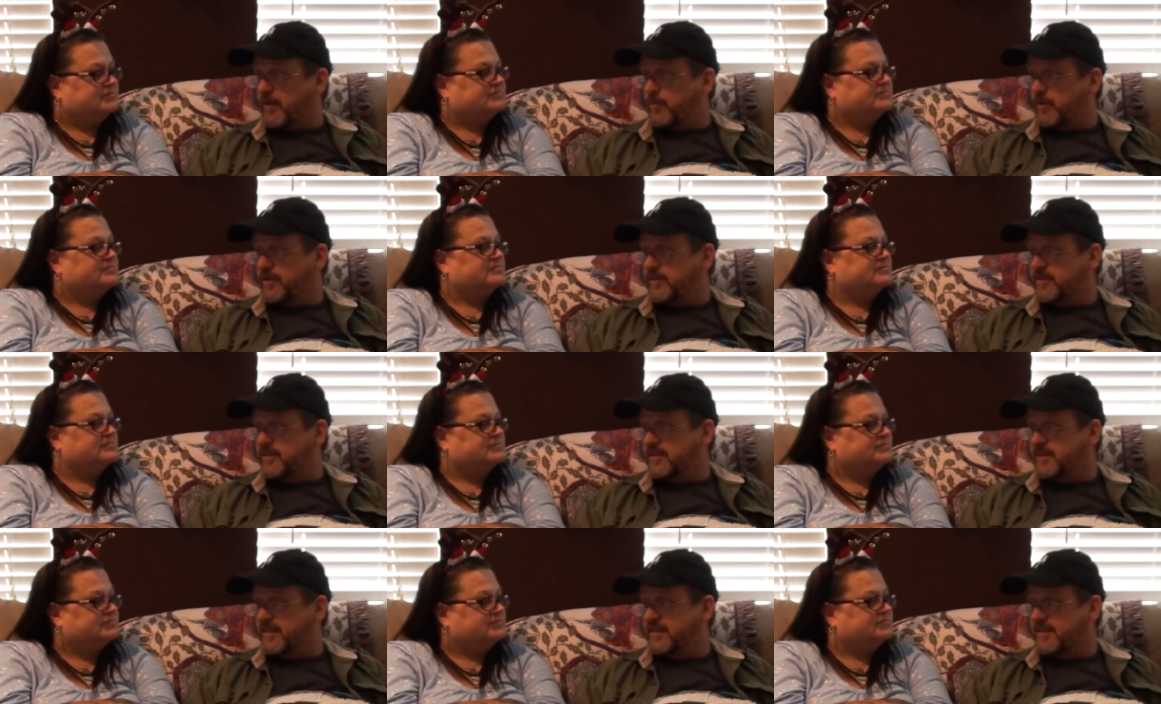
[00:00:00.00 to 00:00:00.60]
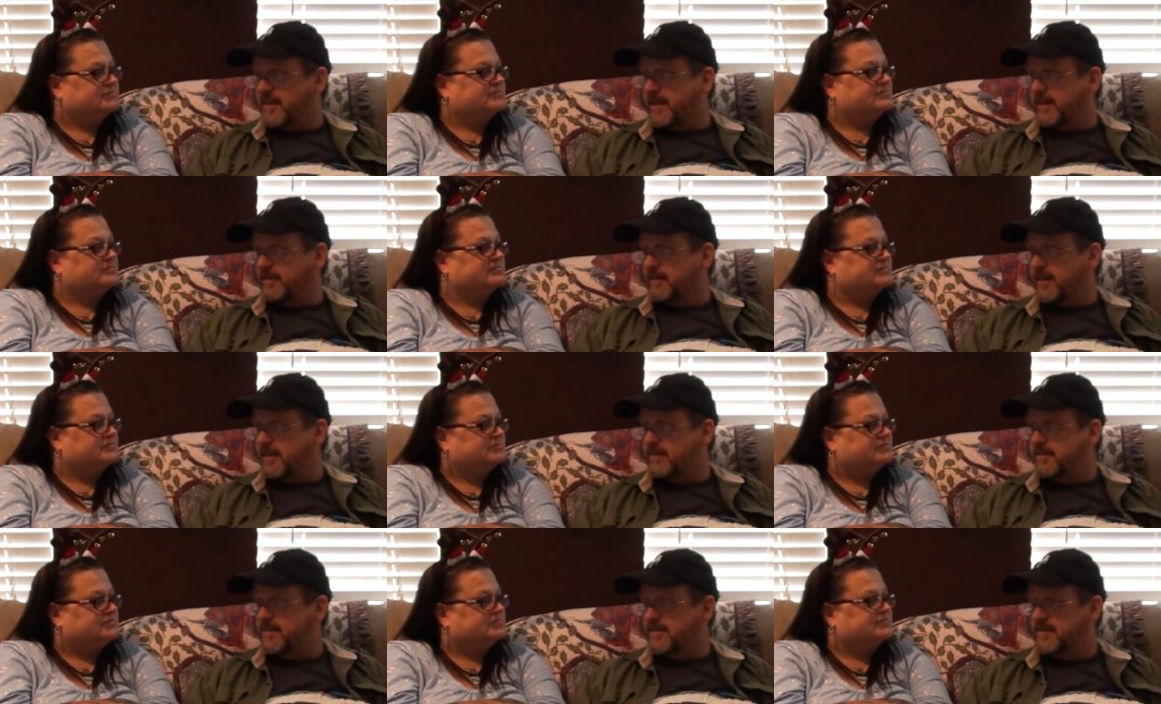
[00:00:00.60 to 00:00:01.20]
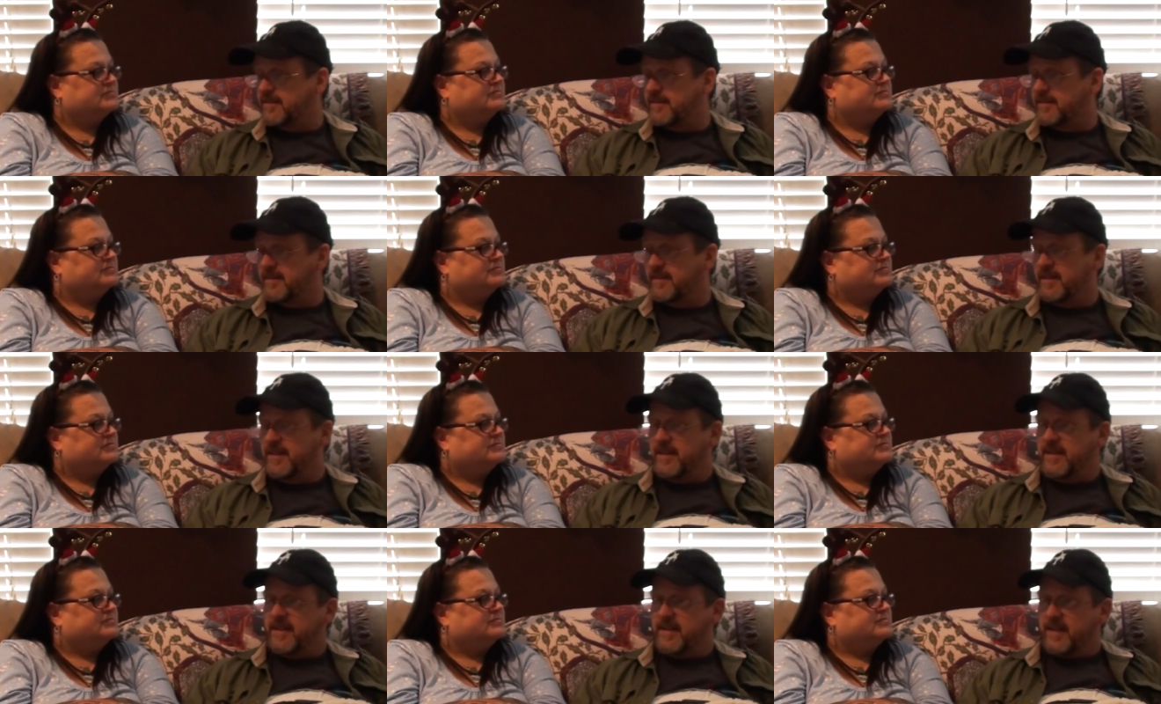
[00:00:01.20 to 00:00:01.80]
Speaker 1: I went to take lessons,
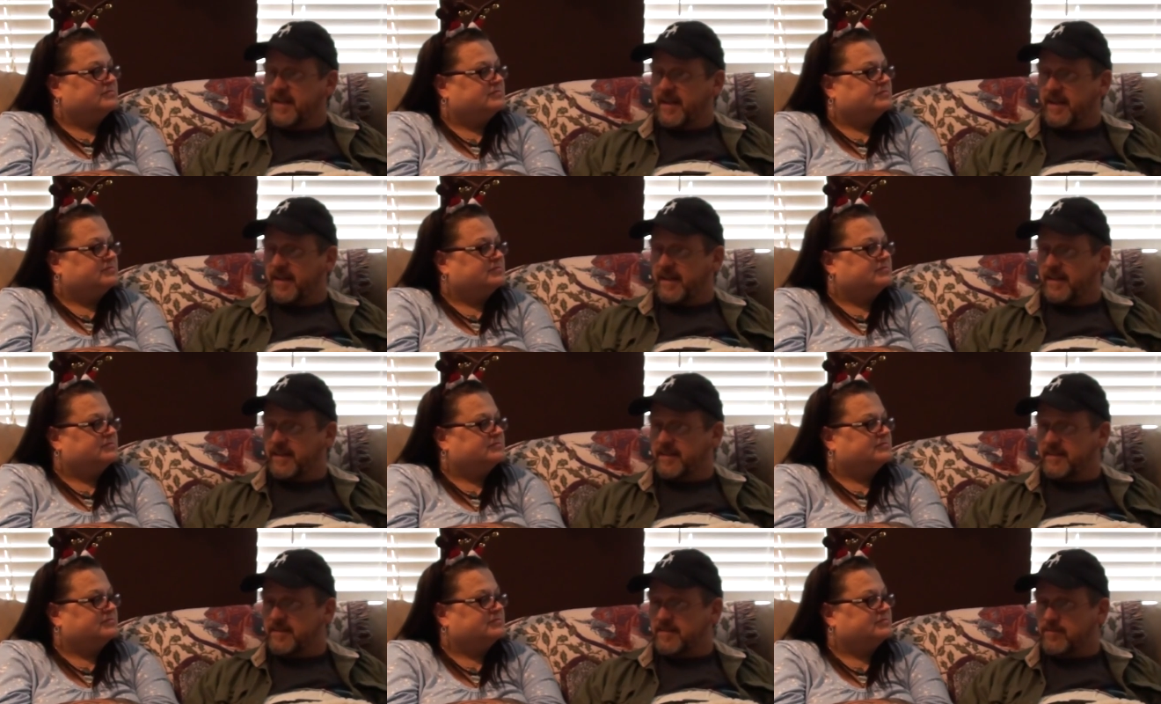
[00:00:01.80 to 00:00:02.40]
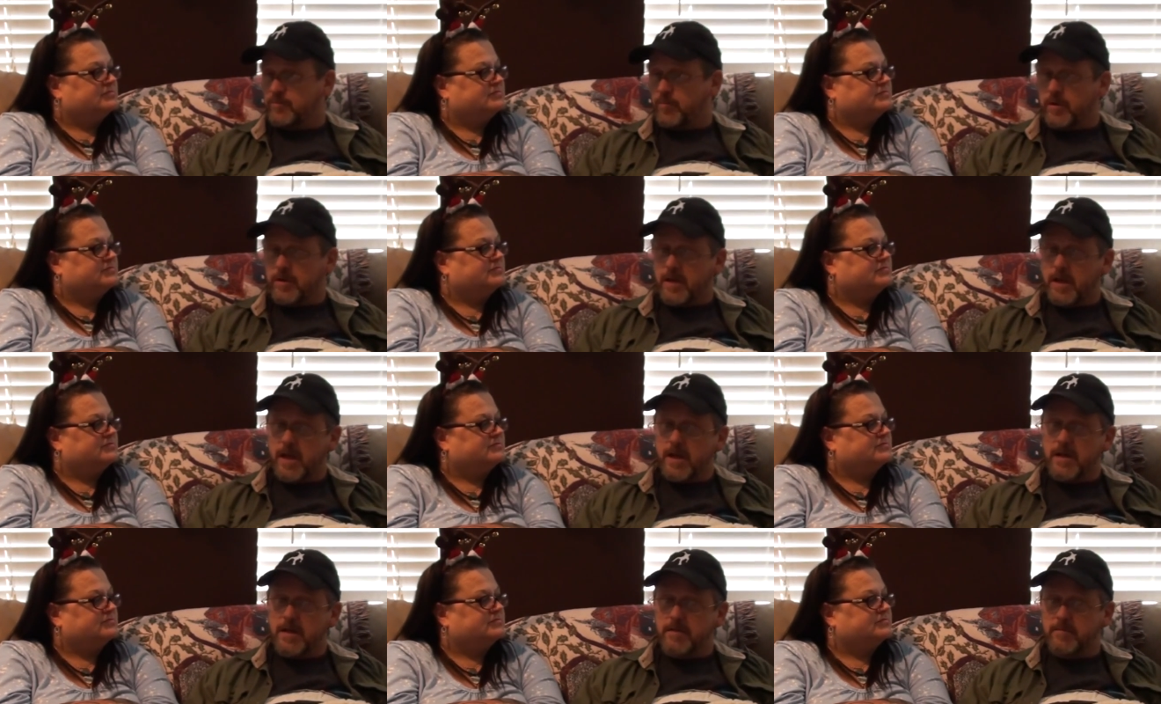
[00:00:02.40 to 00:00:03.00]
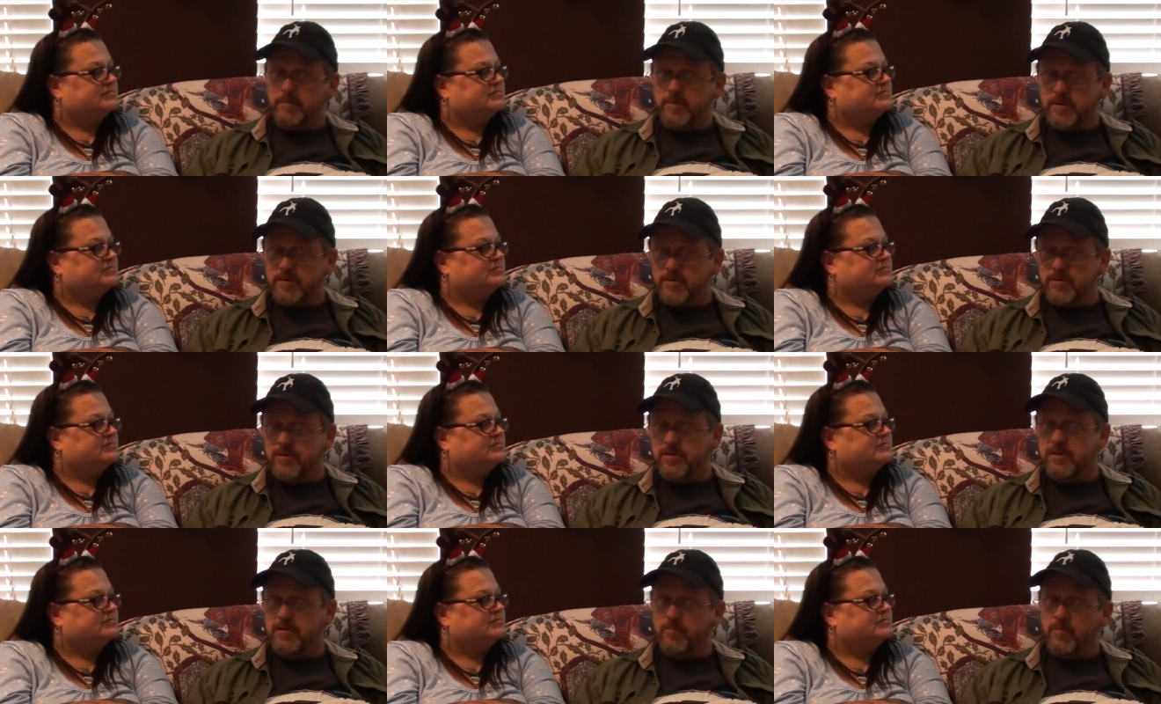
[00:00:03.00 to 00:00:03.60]
and he says, "What kind of
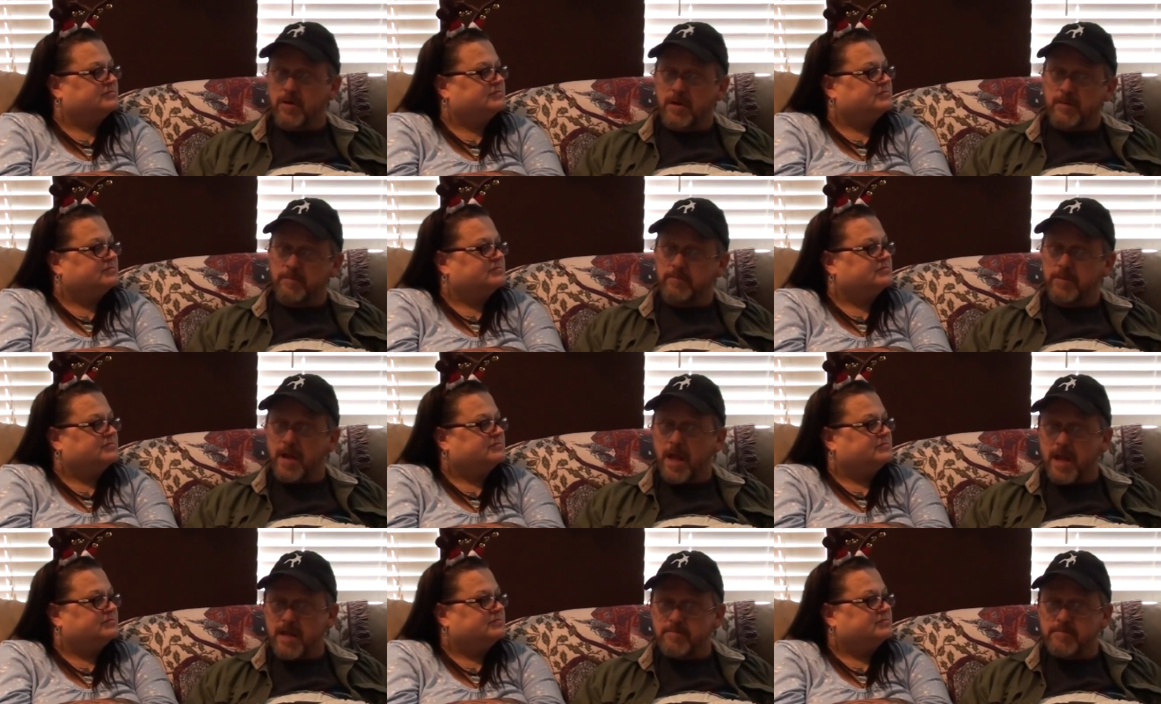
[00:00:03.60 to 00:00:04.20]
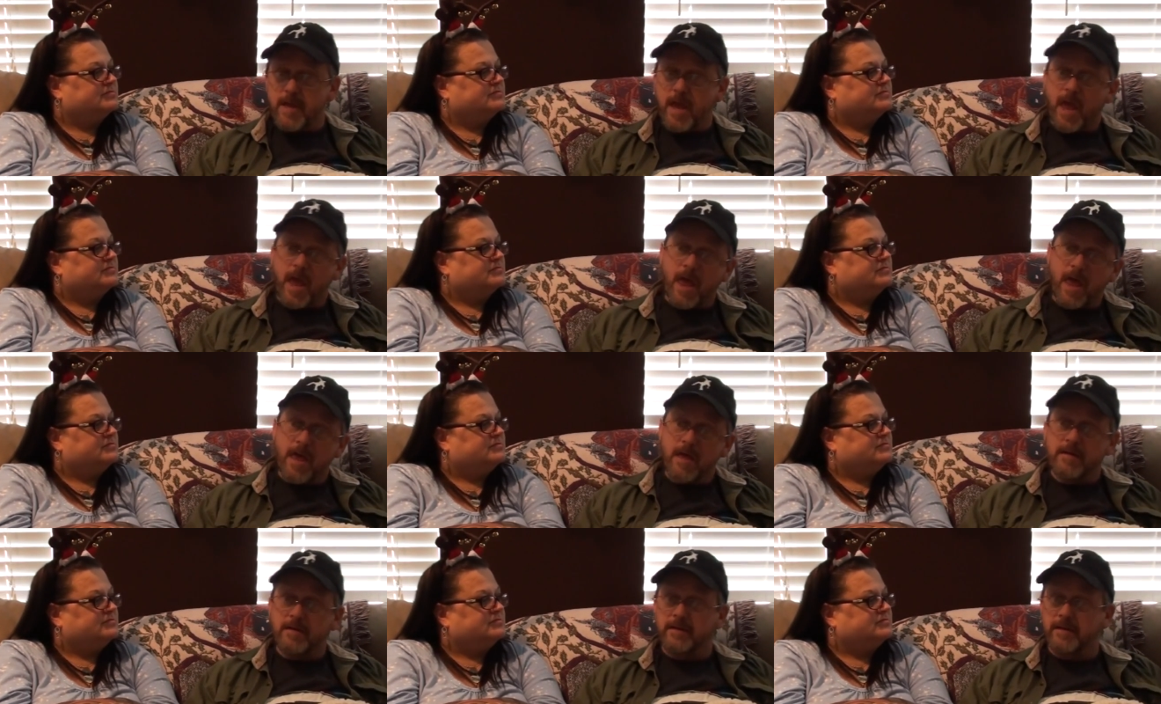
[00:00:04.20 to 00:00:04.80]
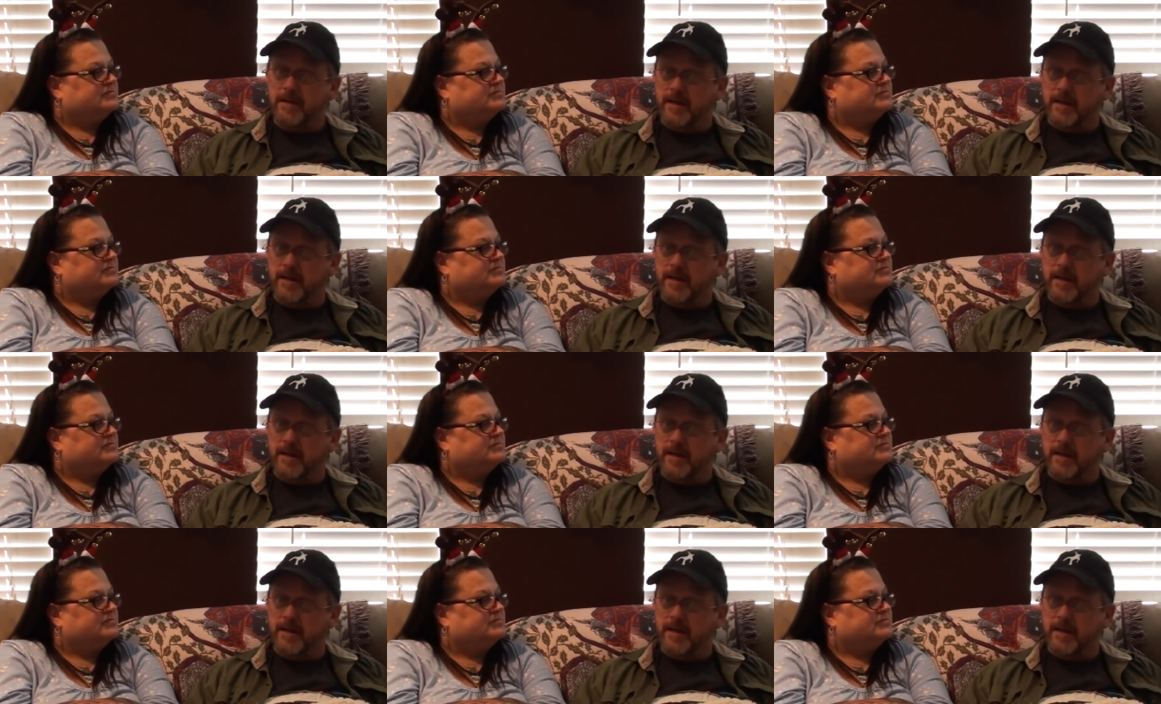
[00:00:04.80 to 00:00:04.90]
music do you want to play, man?"